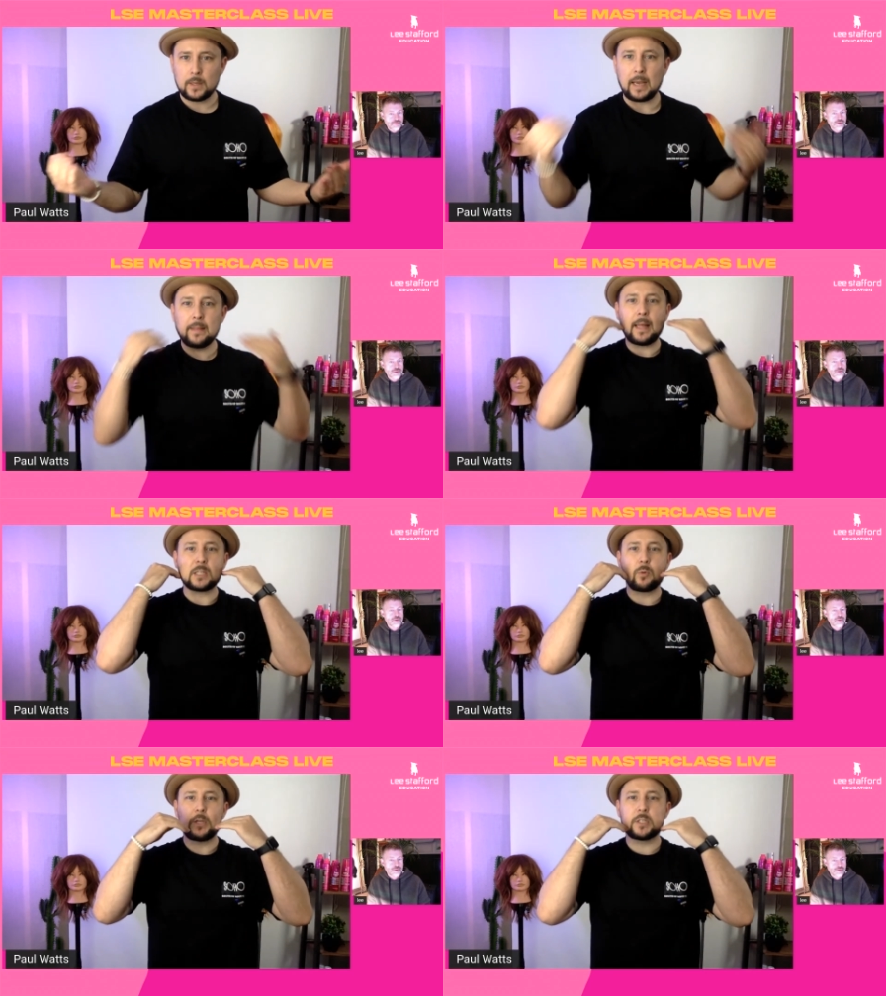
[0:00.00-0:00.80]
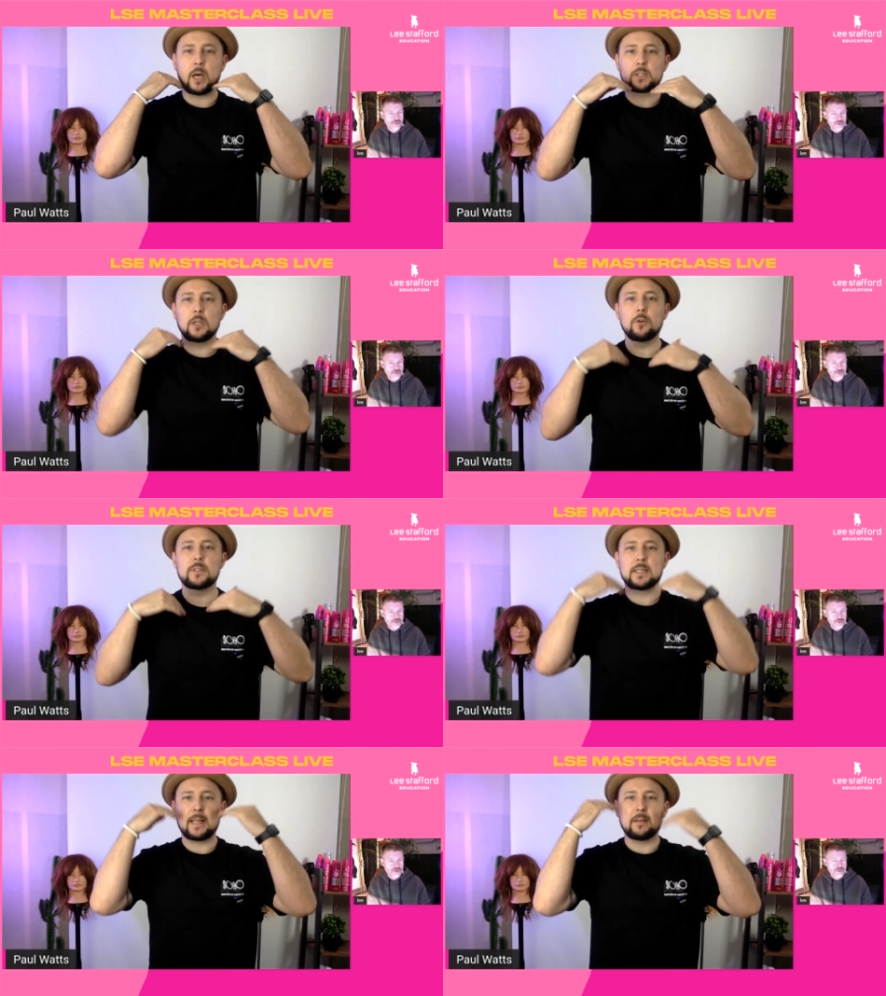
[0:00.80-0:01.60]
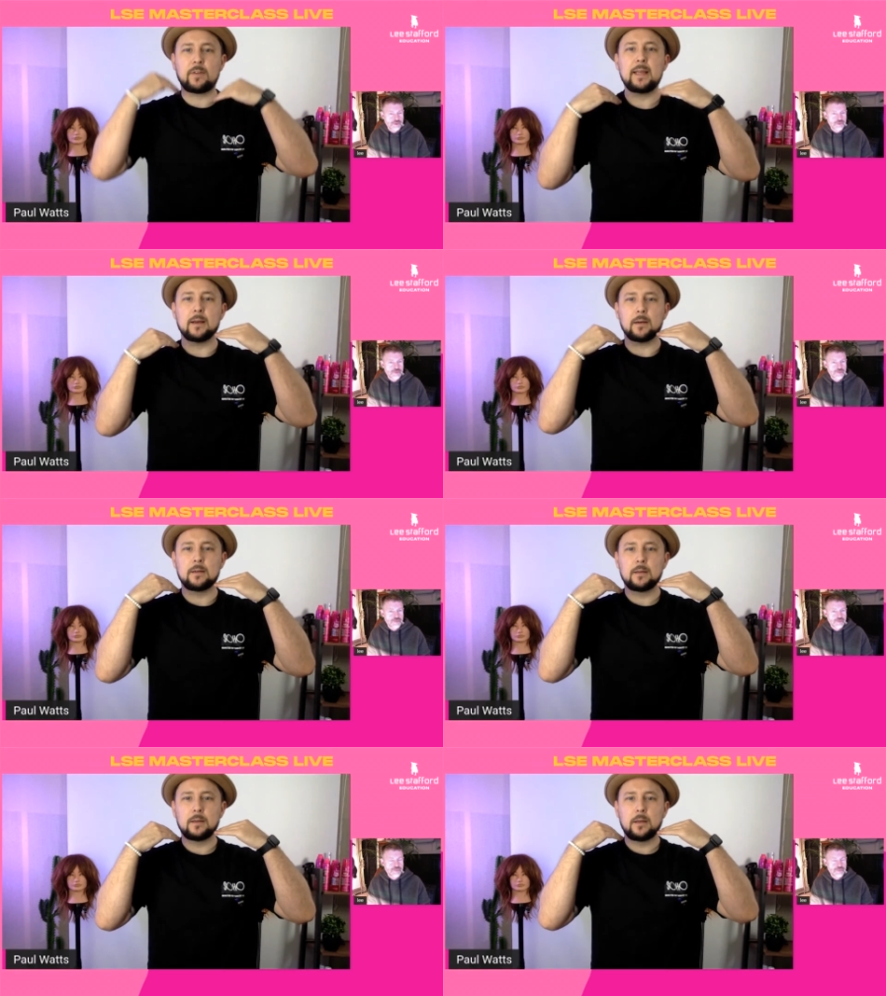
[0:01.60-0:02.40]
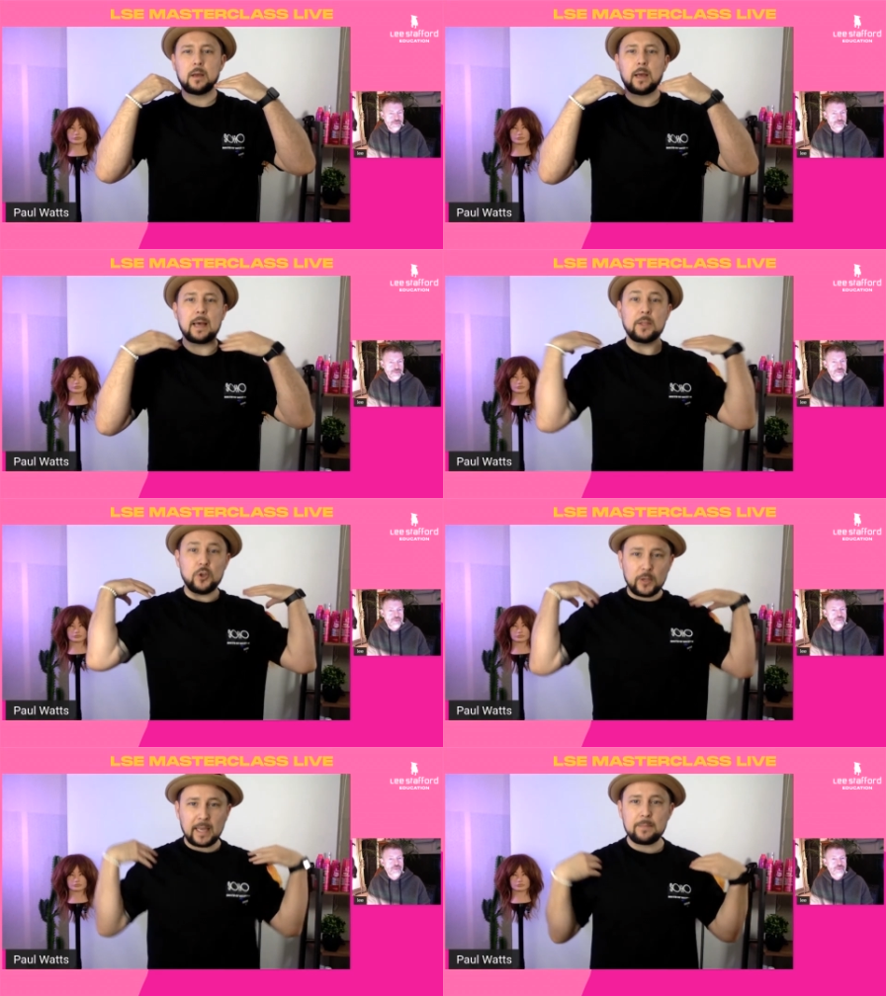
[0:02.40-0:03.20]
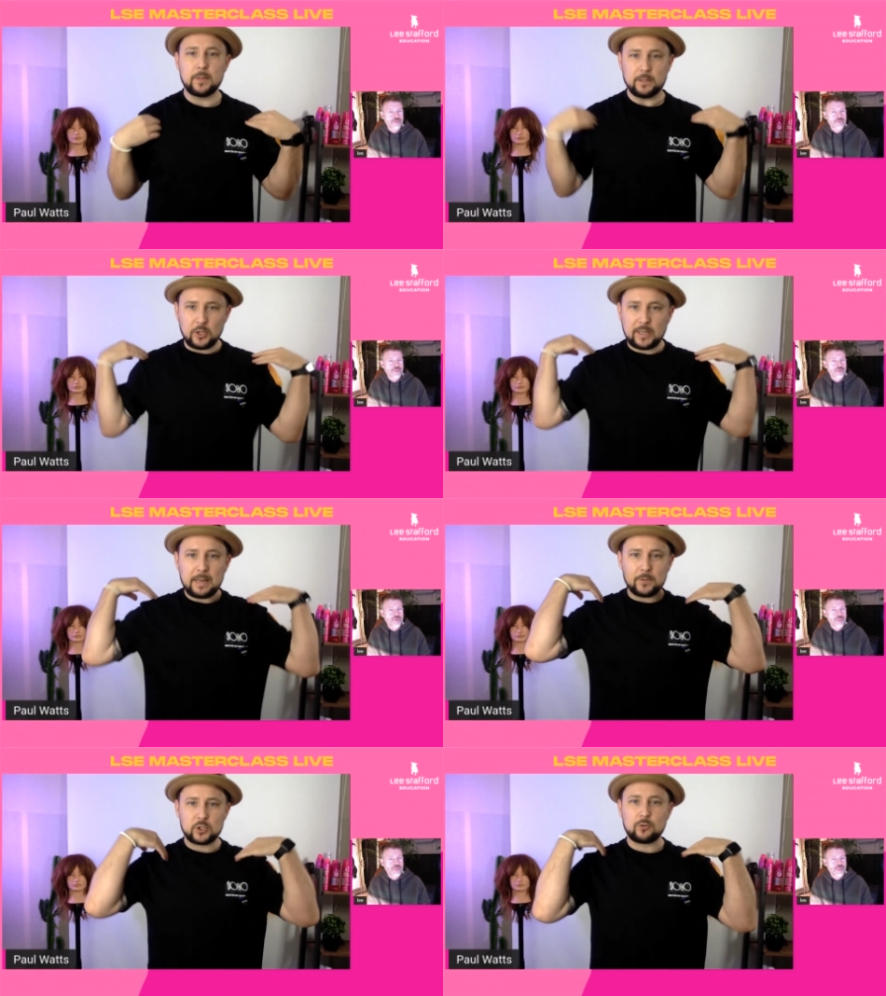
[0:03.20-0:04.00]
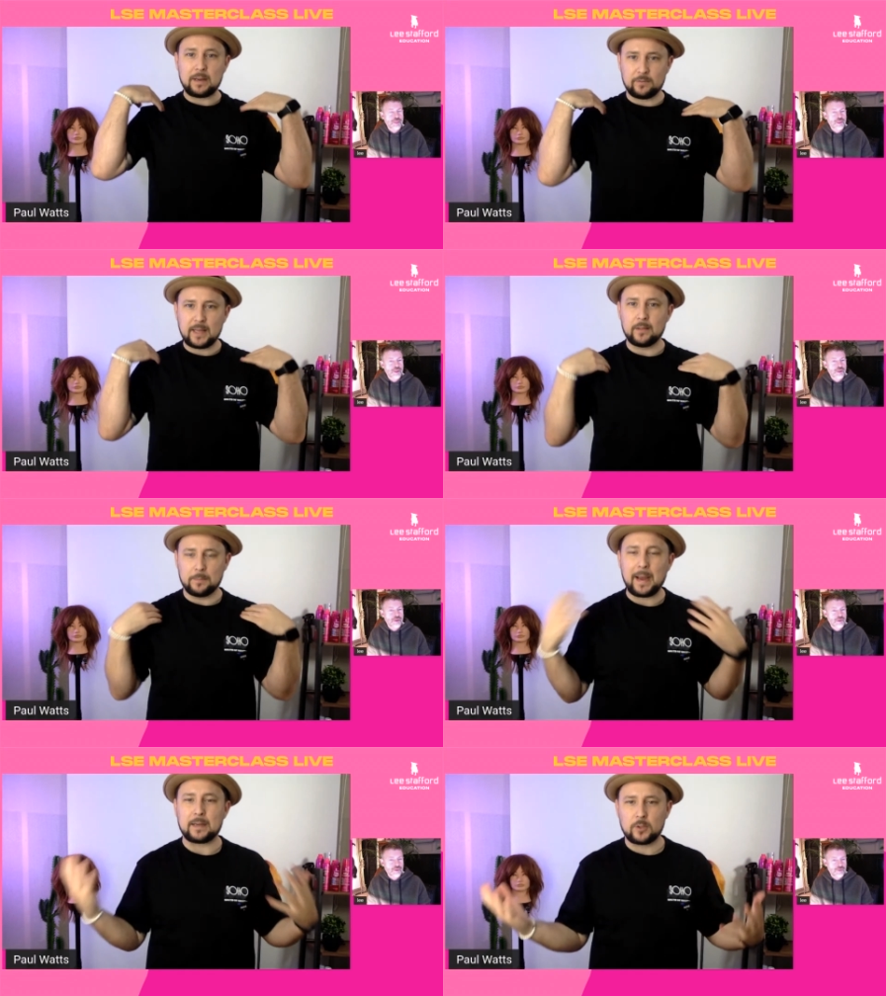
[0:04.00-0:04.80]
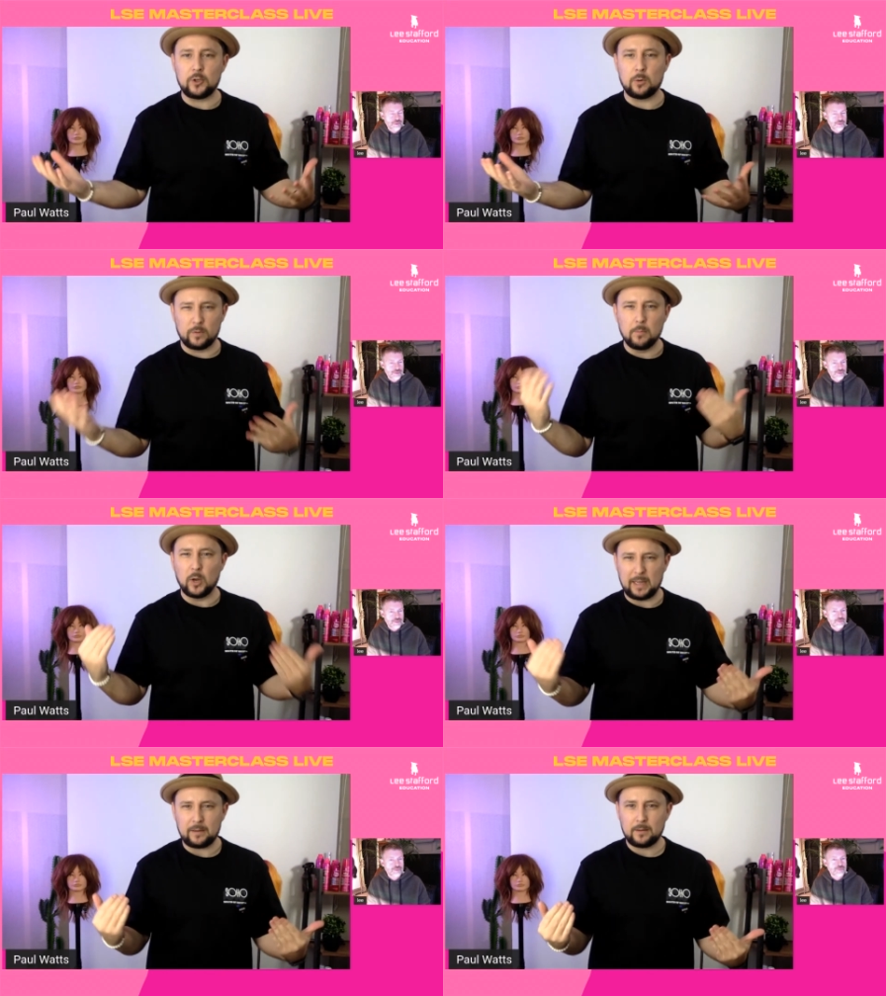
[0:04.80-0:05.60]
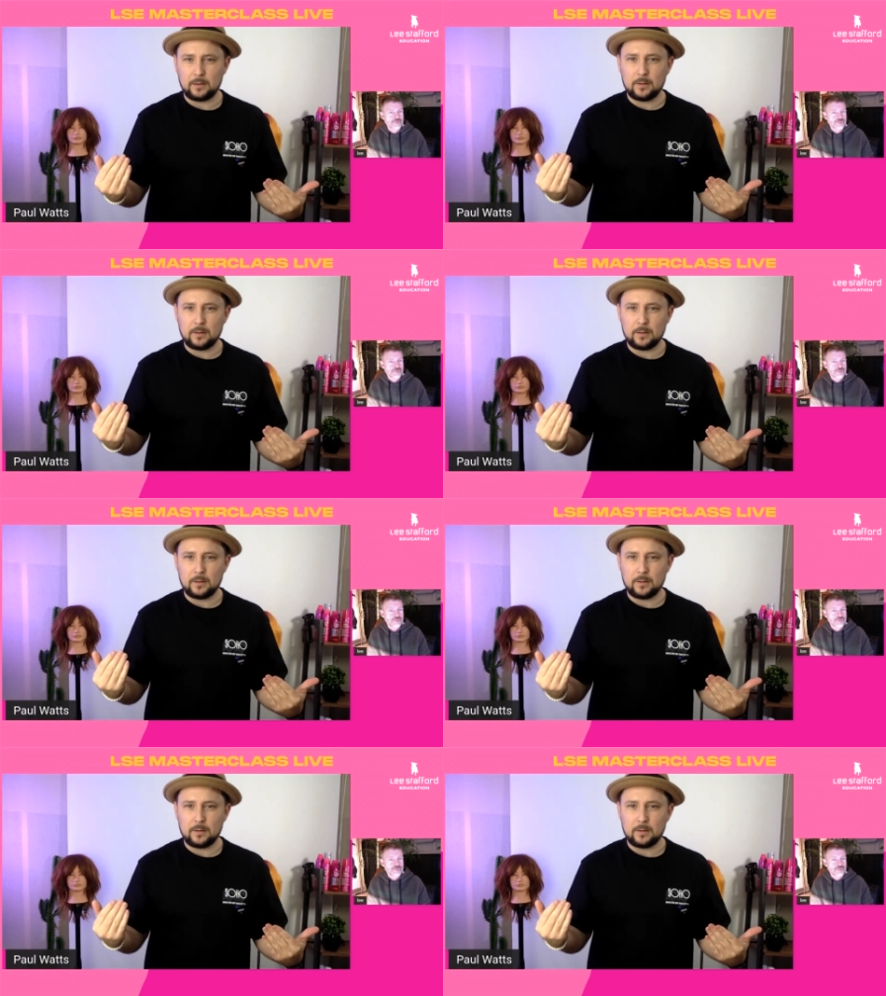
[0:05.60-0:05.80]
And then that's where you start to lose this length here. And then you keep the strength down the back, don't you, with a mullet?